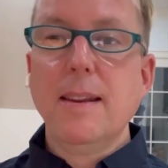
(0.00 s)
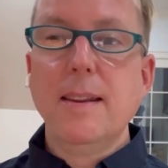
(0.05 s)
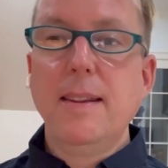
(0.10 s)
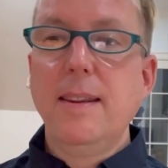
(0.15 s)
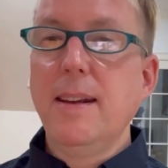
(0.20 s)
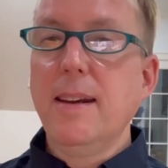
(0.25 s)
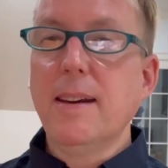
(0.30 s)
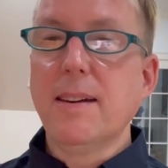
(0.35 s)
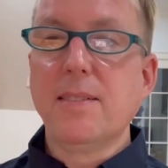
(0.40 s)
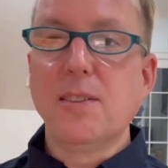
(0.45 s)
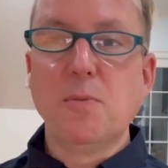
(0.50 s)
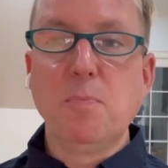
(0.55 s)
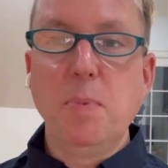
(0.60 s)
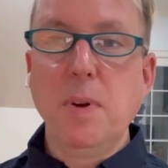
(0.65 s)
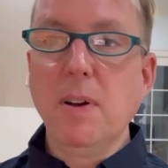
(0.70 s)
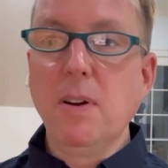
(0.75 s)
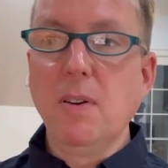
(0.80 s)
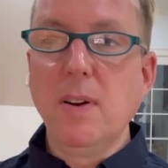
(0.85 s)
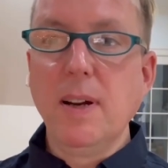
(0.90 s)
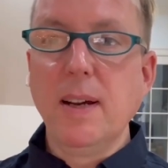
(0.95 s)
the
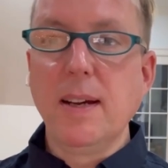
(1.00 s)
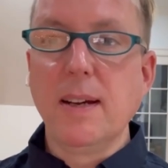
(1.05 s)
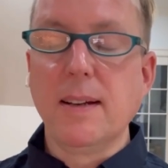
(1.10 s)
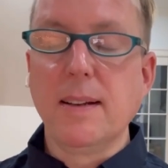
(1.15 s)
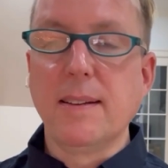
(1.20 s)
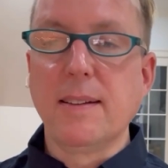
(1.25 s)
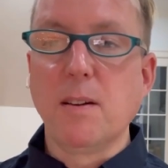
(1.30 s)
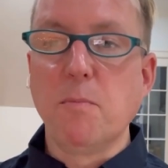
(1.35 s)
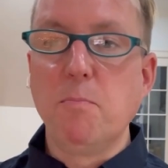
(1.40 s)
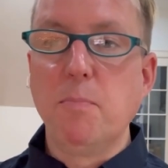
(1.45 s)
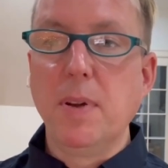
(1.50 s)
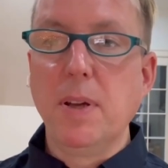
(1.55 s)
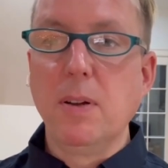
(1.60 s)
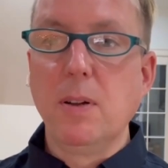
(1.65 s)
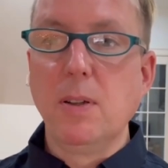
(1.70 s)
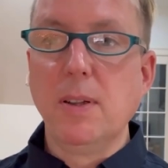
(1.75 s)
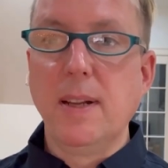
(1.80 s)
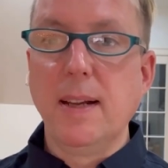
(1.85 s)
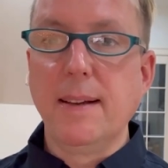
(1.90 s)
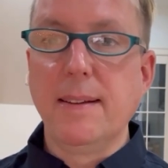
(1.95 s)
experience of
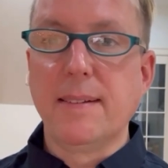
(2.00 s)
building